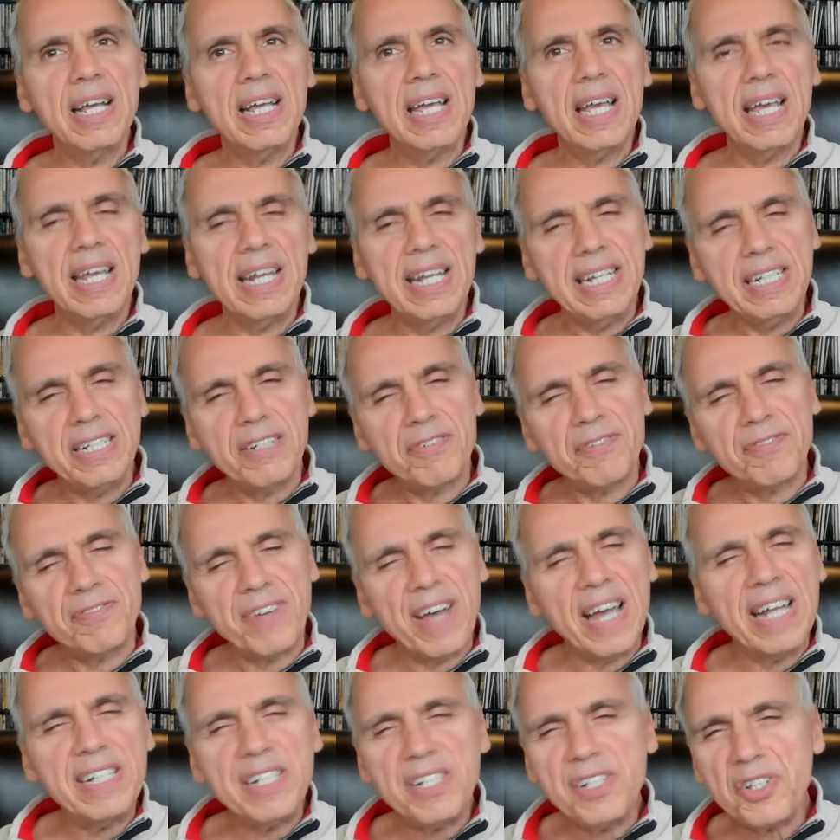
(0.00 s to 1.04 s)
and he
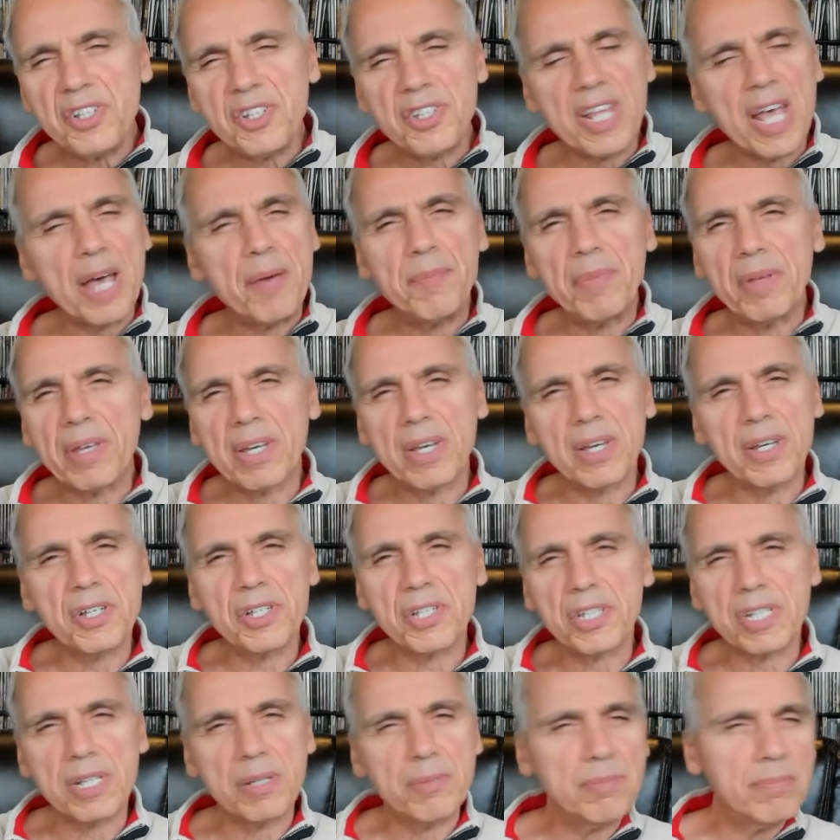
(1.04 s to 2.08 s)
defends them
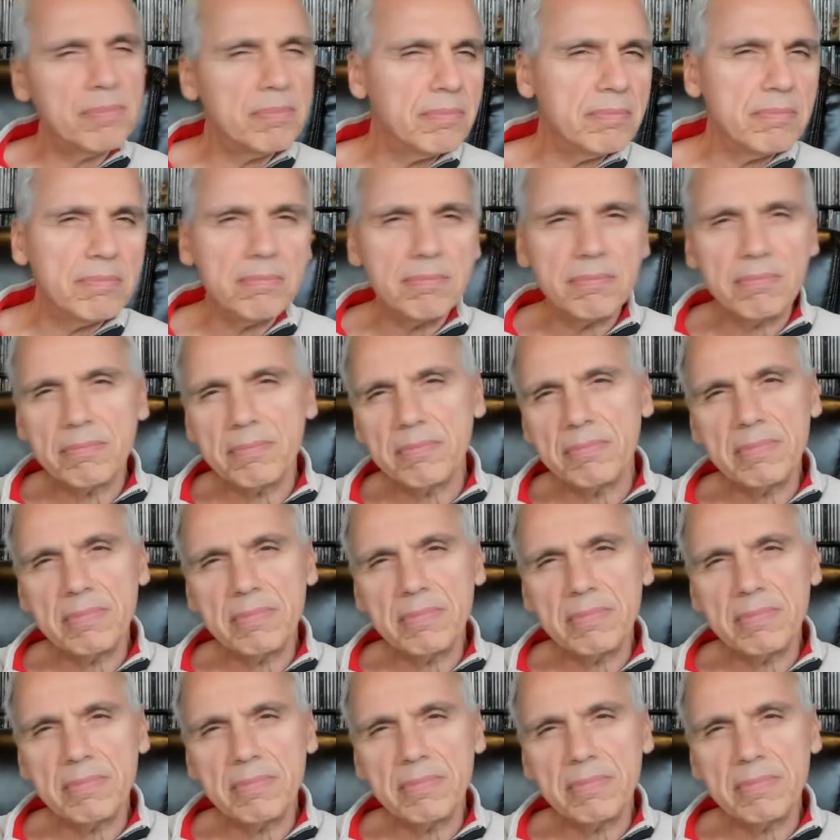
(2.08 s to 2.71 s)
because some